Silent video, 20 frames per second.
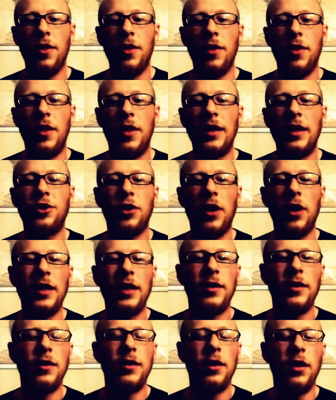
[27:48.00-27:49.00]
they
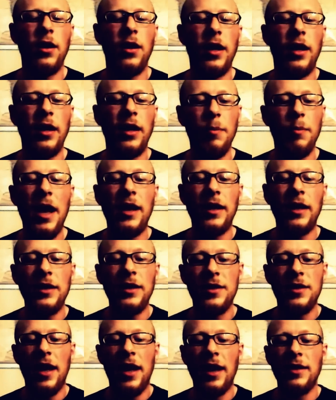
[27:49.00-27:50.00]
tried, in
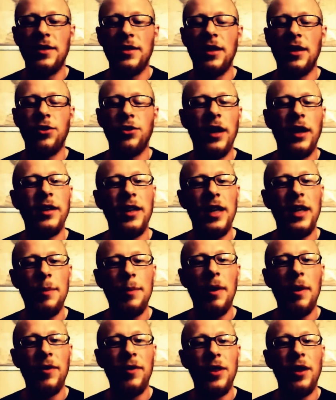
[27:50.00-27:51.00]
Manny's case, they tried to
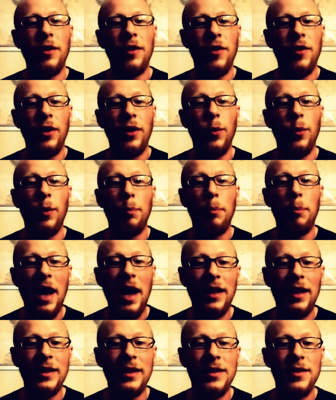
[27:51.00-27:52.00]
keep everything very well
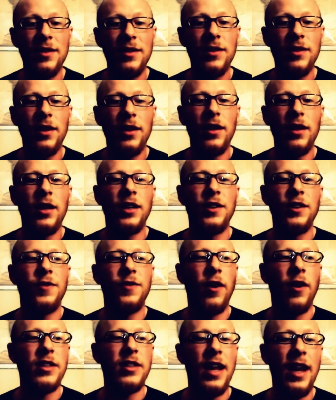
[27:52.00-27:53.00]
balanced as
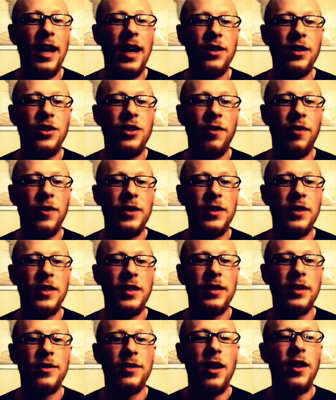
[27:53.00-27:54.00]
far as age
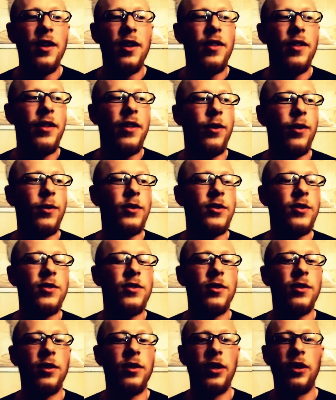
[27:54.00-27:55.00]
differences. There
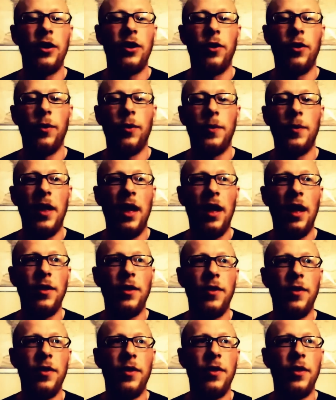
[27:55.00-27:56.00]
was, you know,
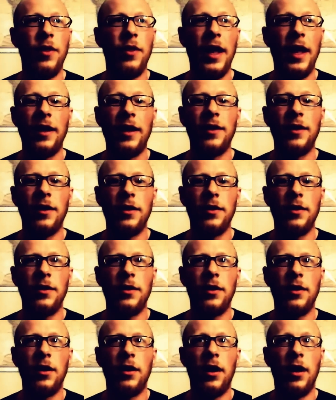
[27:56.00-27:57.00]
like
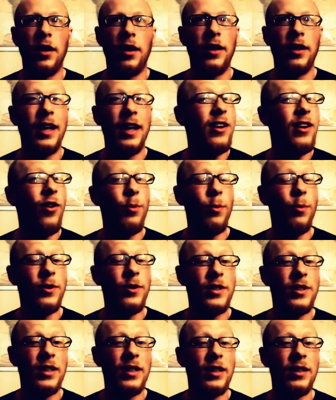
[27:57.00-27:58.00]
like
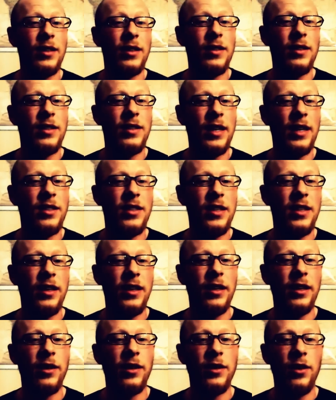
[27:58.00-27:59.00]
almost a
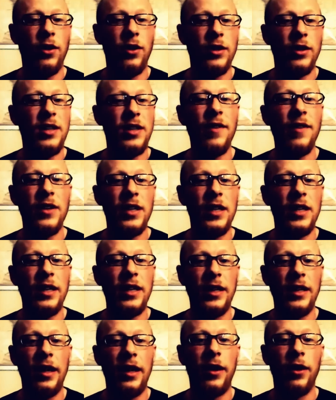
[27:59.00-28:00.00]
60 or 70
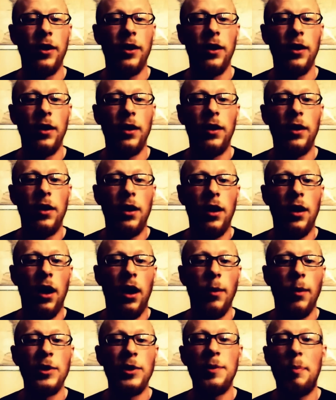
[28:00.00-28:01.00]
year
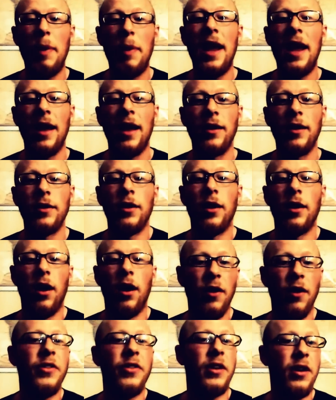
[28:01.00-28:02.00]
um, span
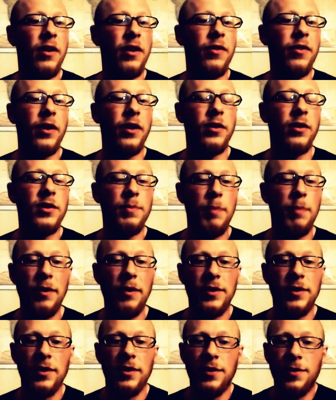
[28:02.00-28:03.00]
of the different
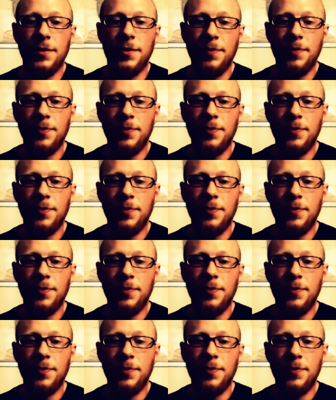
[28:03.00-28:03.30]
spouses.